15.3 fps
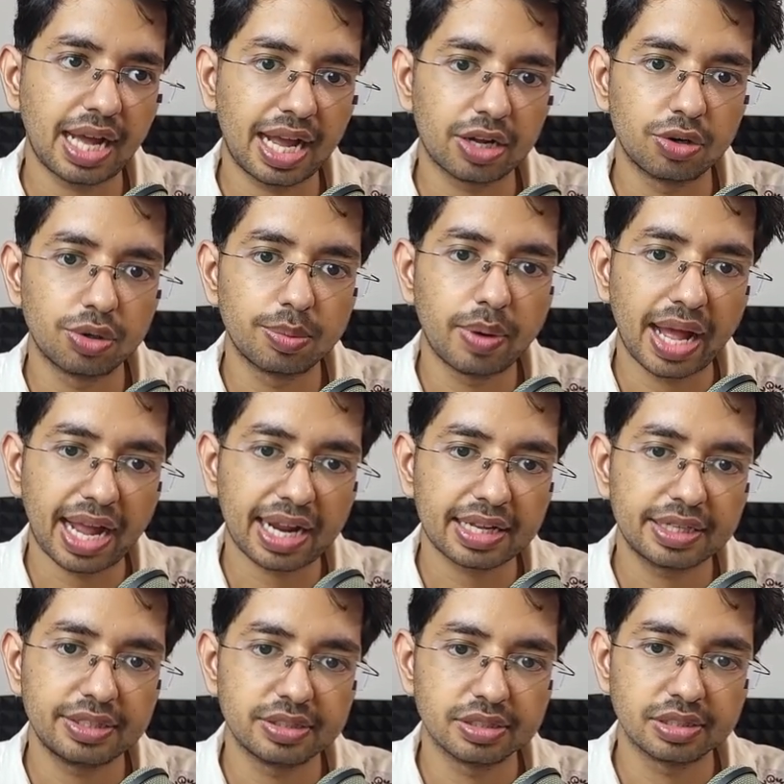I go back
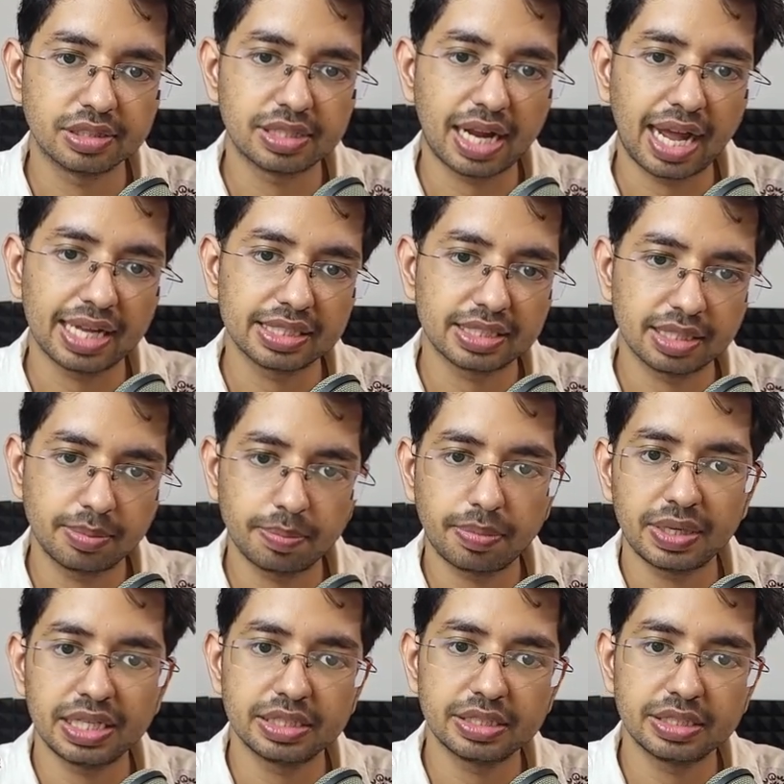here, I simply